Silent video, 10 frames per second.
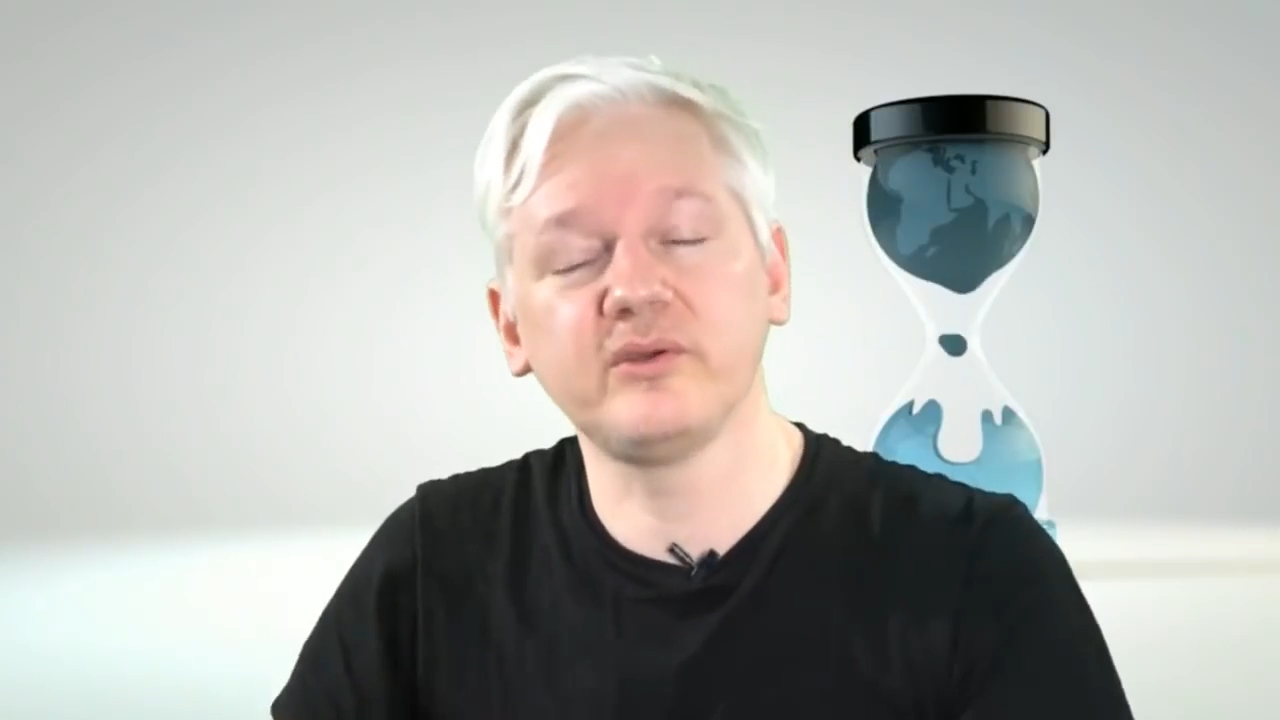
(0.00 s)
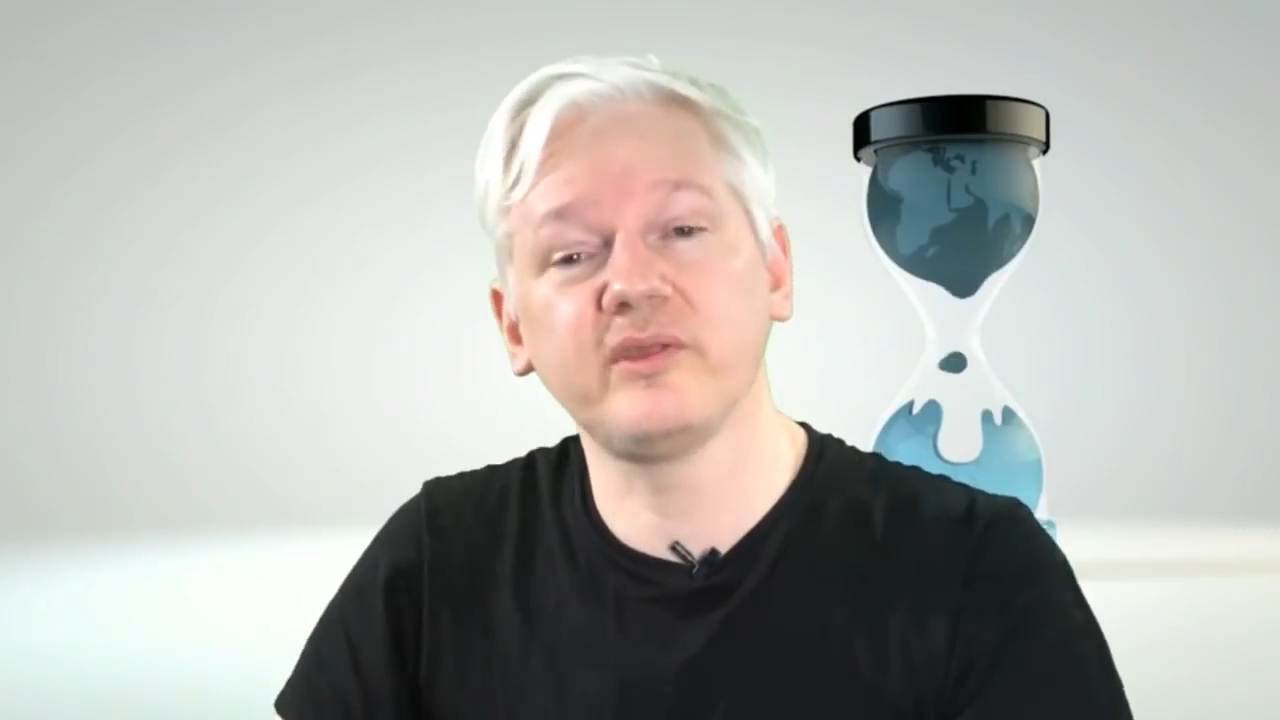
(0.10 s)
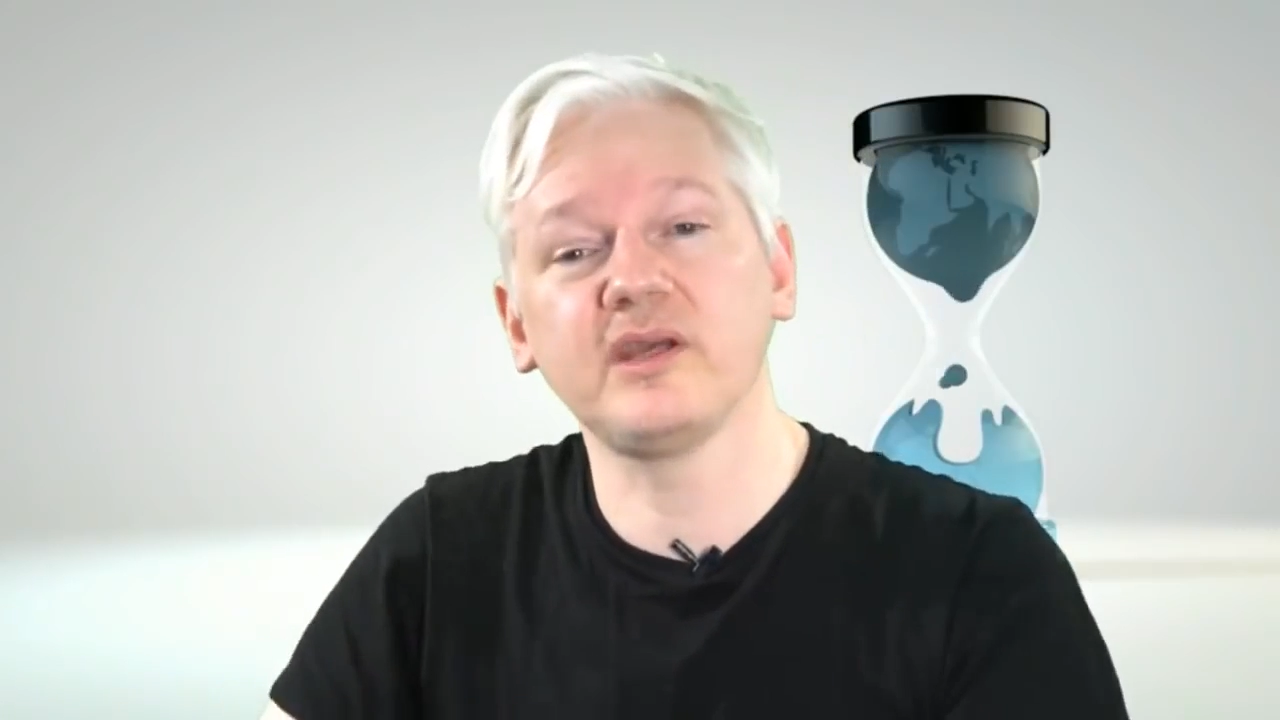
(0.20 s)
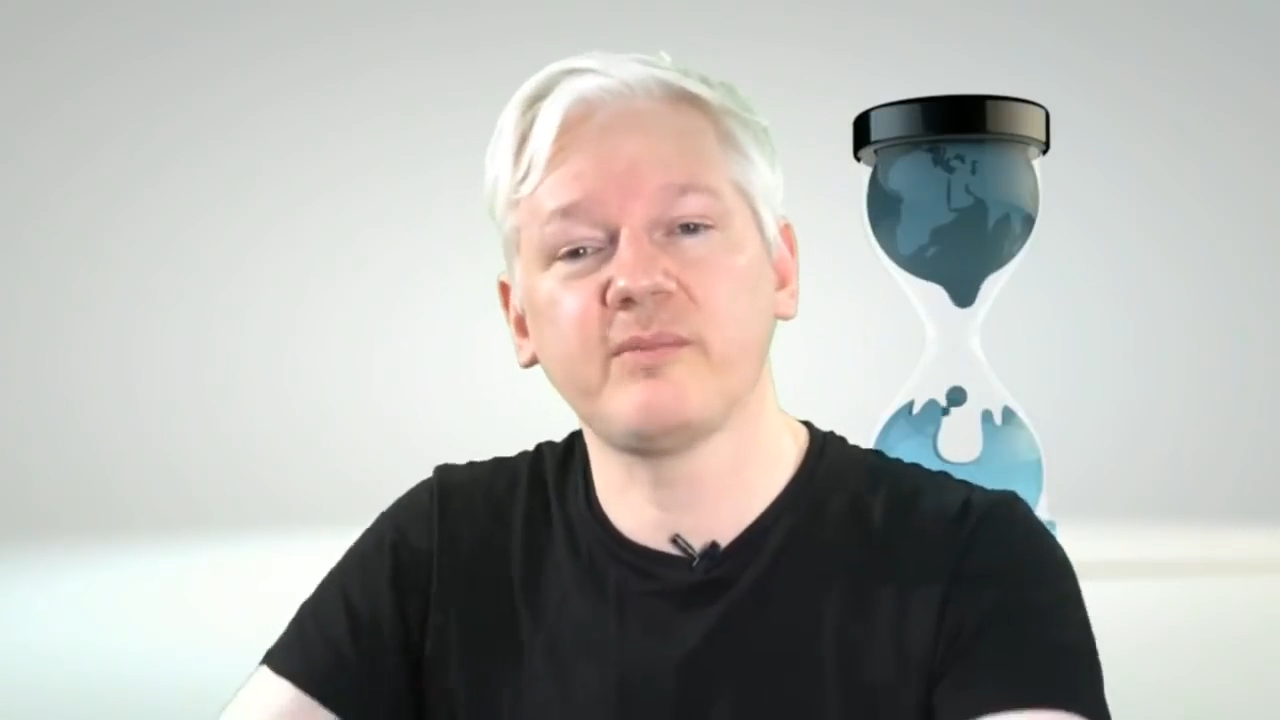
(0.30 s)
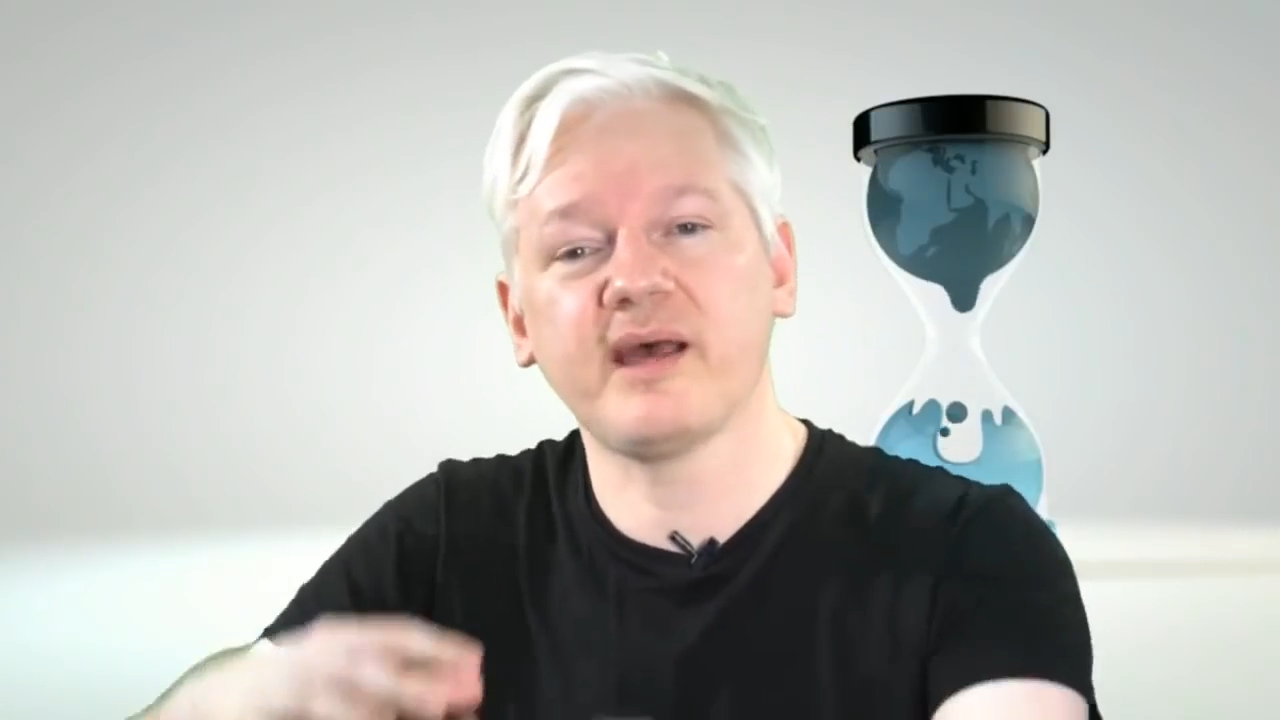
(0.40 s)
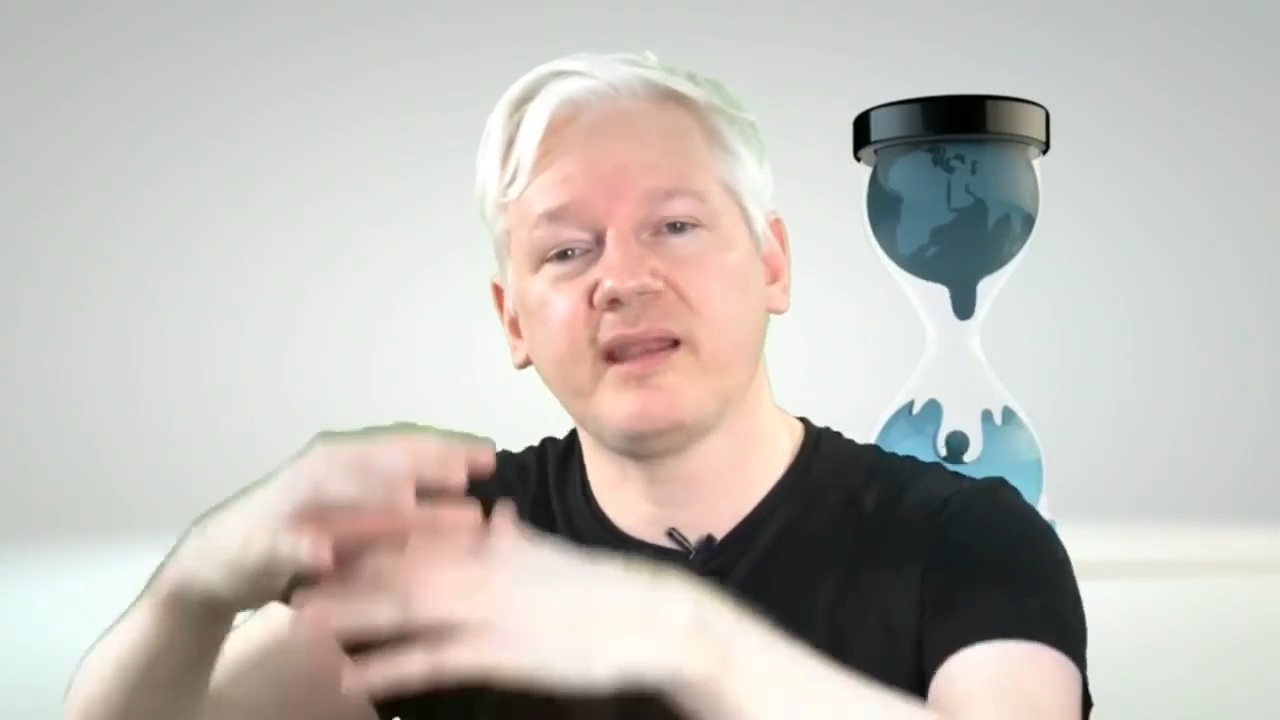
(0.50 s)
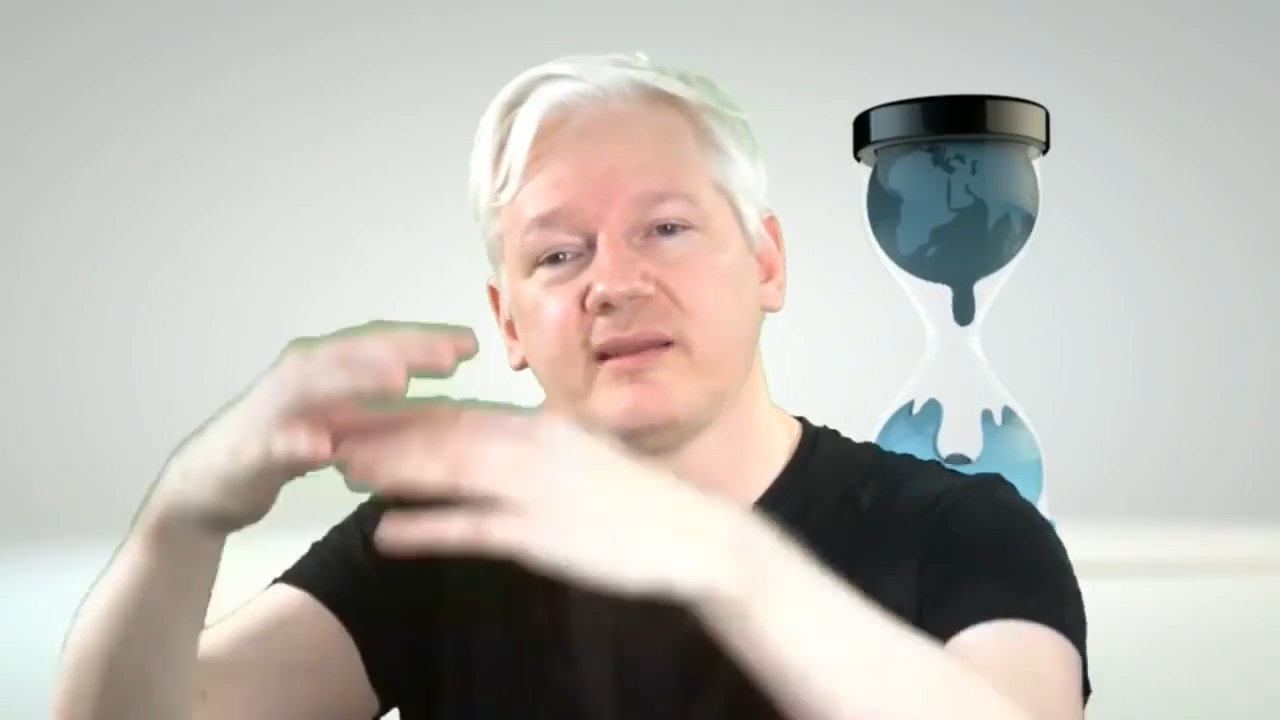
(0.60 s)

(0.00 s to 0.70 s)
think about